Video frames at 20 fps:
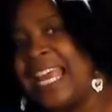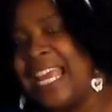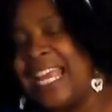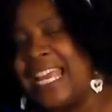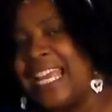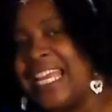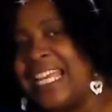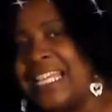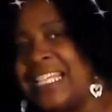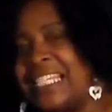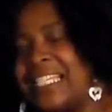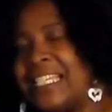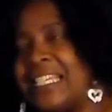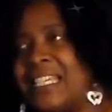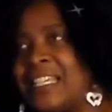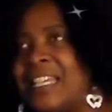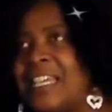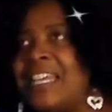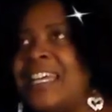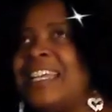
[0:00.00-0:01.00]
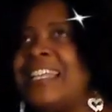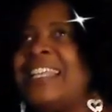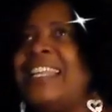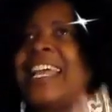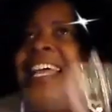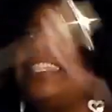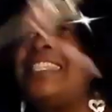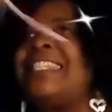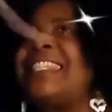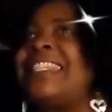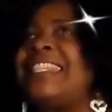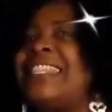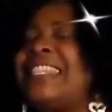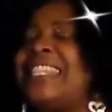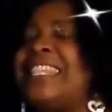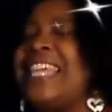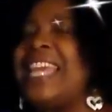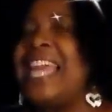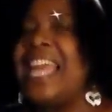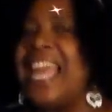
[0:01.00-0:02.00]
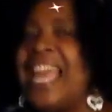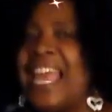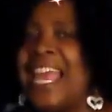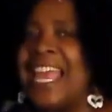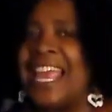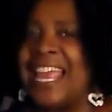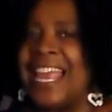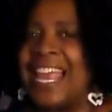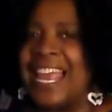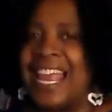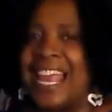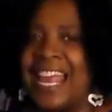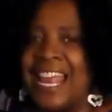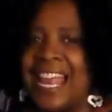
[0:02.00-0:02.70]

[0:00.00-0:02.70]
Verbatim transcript: eat. Let's think.